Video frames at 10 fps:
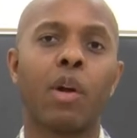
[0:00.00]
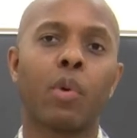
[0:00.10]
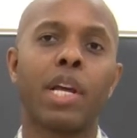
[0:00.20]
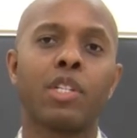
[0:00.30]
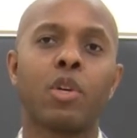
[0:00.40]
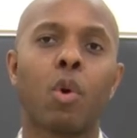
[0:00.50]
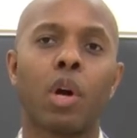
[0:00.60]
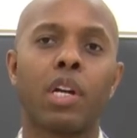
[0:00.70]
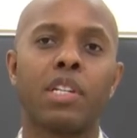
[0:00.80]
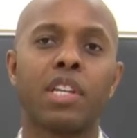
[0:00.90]
it creates an
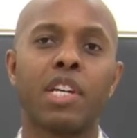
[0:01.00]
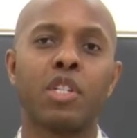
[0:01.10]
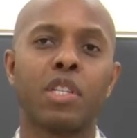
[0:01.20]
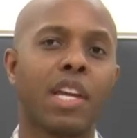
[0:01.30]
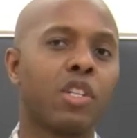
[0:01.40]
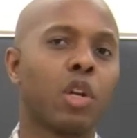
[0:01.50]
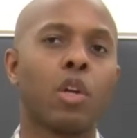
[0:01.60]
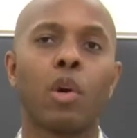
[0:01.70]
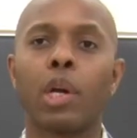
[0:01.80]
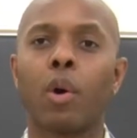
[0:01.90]
organization that is a
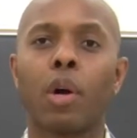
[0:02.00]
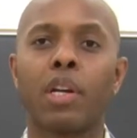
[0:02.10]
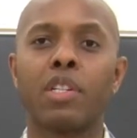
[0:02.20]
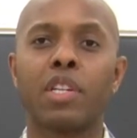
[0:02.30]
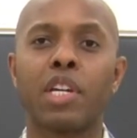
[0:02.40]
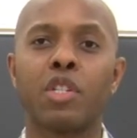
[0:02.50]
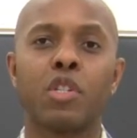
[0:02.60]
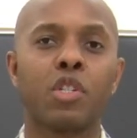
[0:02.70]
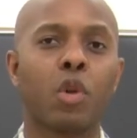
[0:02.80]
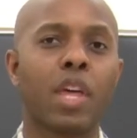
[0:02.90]
learning
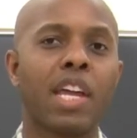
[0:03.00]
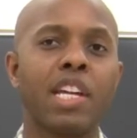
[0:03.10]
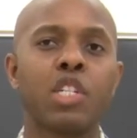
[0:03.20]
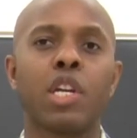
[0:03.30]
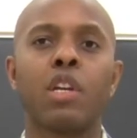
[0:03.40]
organization so that each